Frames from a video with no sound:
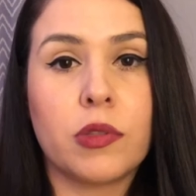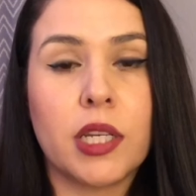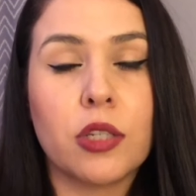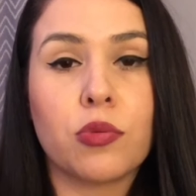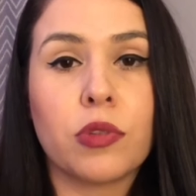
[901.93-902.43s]

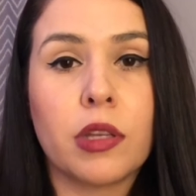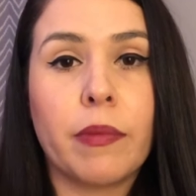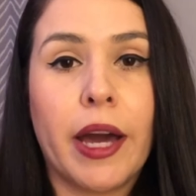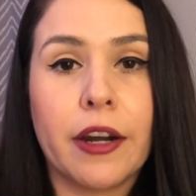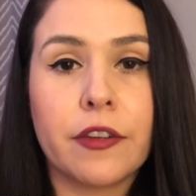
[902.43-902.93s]
days really
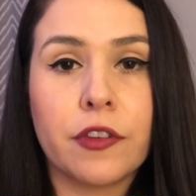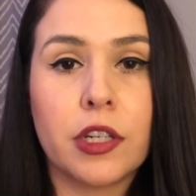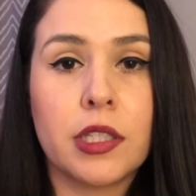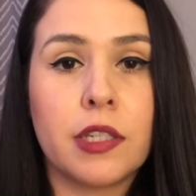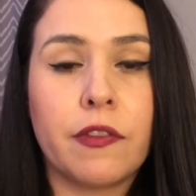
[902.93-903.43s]
matter for
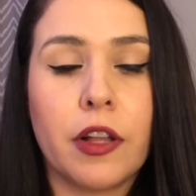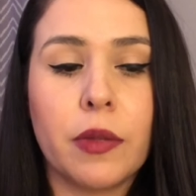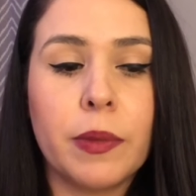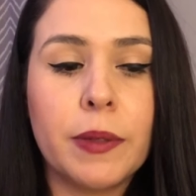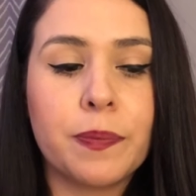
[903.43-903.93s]
his
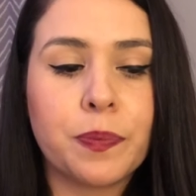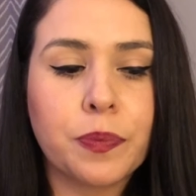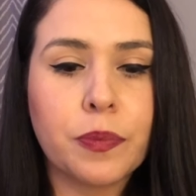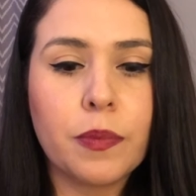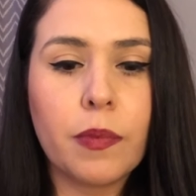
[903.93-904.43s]
development.
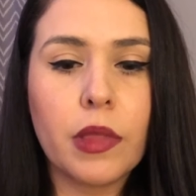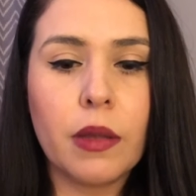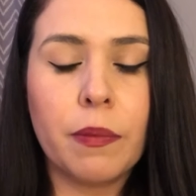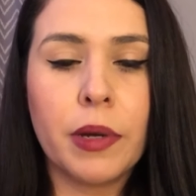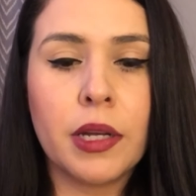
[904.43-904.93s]

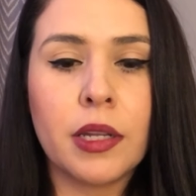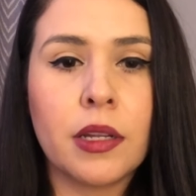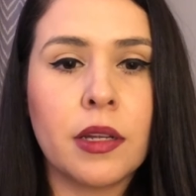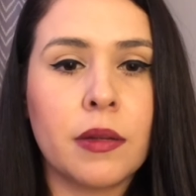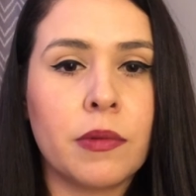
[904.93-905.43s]
But
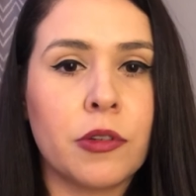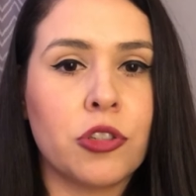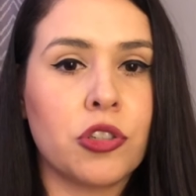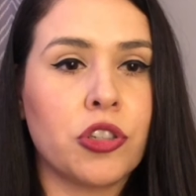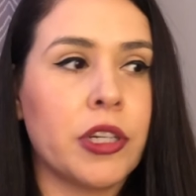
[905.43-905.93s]
they're
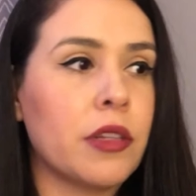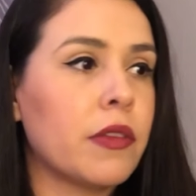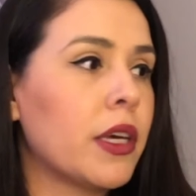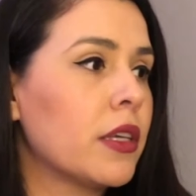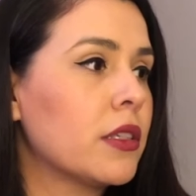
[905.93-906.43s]
just trying to
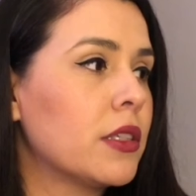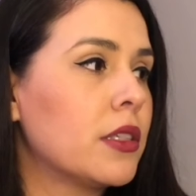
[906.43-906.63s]
like,